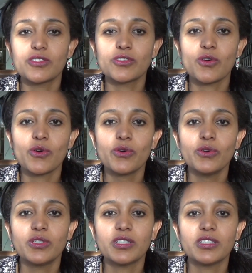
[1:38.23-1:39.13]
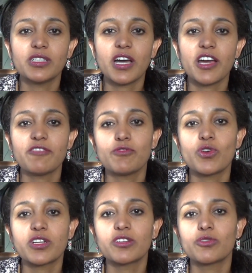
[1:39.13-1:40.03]
So I have
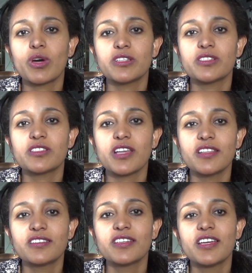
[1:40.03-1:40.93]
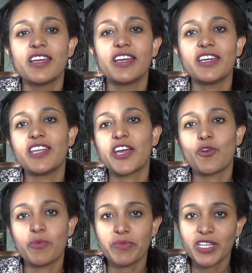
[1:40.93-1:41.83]
worked towards that, and I
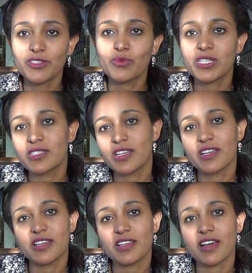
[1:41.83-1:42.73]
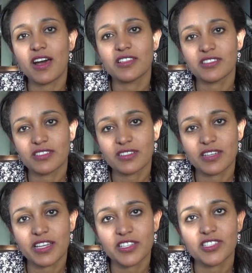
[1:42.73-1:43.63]
compete with other
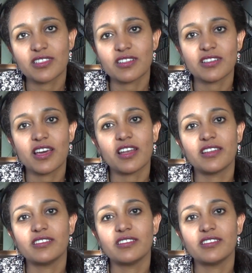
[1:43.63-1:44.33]
external